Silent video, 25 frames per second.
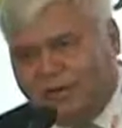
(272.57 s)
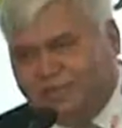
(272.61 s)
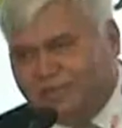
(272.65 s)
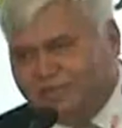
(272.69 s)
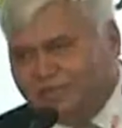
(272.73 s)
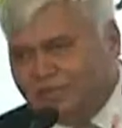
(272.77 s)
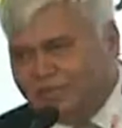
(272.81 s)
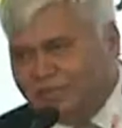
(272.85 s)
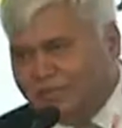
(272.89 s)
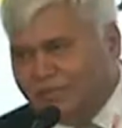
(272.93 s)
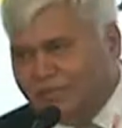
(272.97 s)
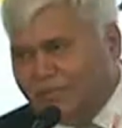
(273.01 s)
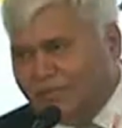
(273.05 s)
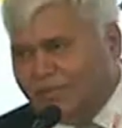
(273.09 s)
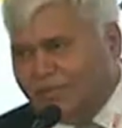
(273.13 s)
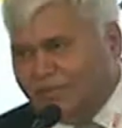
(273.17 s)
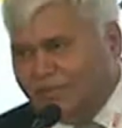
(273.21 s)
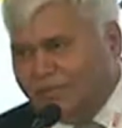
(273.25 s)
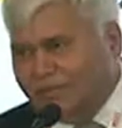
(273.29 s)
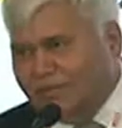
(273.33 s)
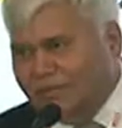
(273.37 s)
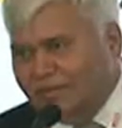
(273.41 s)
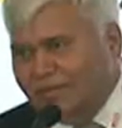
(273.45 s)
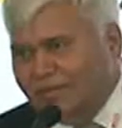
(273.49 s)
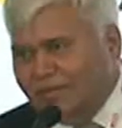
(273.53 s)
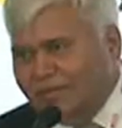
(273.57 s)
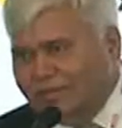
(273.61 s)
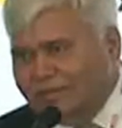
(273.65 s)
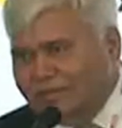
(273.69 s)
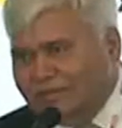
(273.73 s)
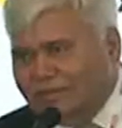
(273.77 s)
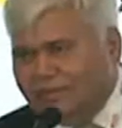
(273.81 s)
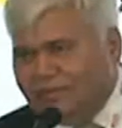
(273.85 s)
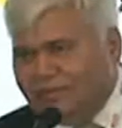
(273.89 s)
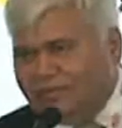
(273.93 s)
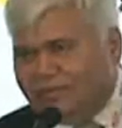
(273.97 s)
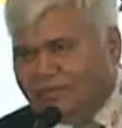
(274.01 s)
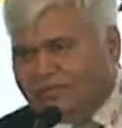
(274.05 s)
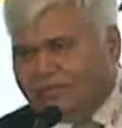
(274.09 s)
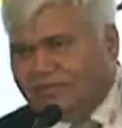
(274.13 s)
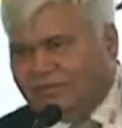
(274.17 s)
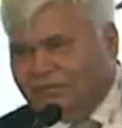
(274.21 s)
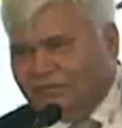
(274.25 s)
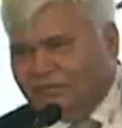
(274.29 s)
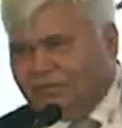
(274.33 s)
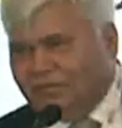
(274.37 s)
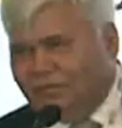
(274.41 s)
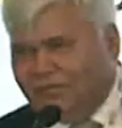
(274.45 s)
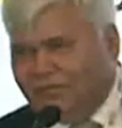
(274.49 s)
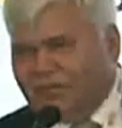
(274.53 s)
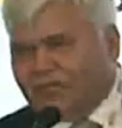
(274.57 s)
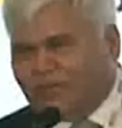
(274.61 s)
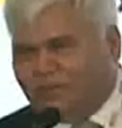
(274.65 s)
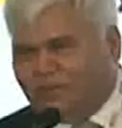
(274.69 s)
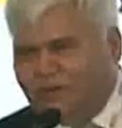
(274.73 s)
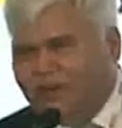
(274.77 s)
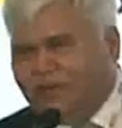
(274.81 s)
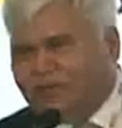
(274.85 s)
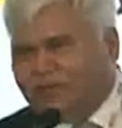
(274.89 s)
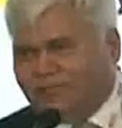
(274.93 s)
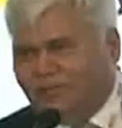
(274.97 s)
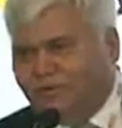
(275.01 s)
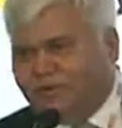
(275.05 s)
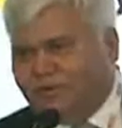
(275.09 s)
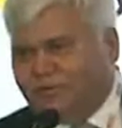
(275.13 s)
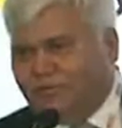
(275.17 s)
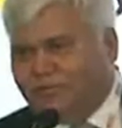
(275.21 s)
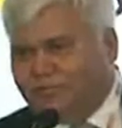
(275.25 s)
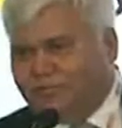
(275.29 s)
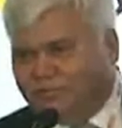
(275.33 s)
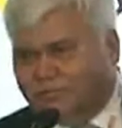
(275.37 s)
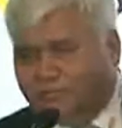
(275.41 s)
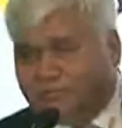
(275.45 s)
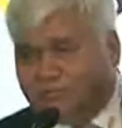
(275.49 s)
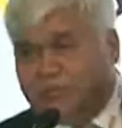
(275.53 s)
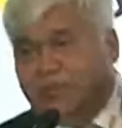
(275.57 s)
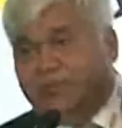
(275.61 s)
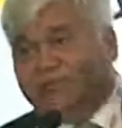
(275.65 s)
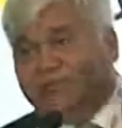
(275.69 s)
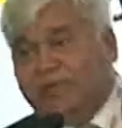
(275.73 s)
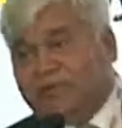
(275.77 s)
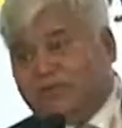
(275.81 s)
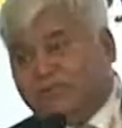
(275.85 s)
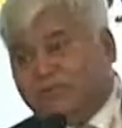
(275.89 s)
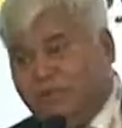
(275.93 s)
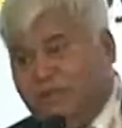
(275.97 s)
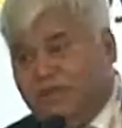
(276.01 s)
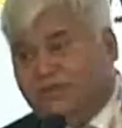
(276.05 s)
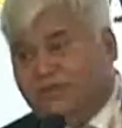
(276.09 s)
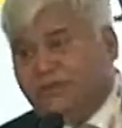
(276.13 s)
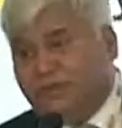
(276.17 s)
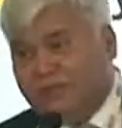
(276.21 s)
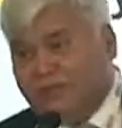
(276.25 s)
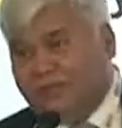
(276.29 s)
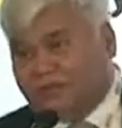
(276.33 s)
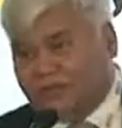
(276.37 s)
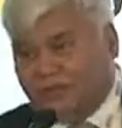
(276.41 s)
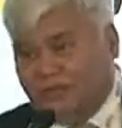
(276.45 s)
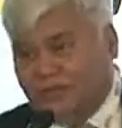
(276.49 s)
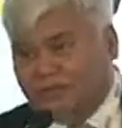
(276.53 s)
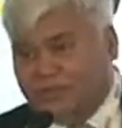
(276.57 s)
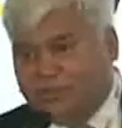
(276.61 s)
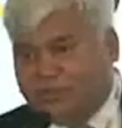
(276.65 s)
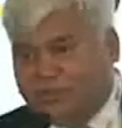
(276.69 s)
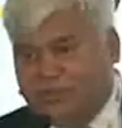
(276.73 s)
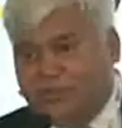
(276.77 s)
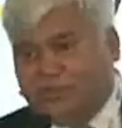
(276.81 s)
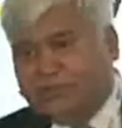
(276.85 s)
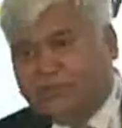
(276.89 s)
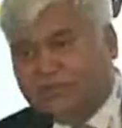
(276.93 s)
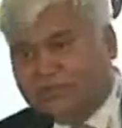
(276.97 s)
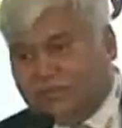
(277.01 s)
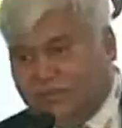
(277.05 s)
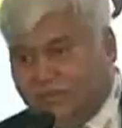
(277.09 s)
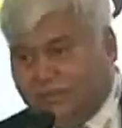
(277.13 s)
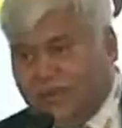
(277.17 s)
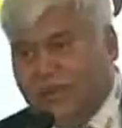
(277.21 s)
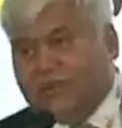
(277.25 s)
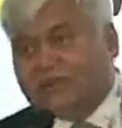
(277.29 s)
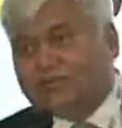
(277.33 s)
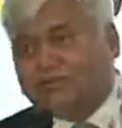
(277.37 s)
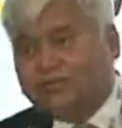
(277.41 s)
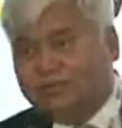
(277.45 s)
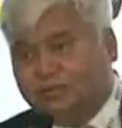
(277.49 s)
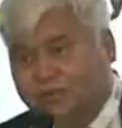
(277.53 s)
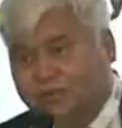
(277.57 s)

Africa. This is the best place for, safest place for the ship, but then the ship has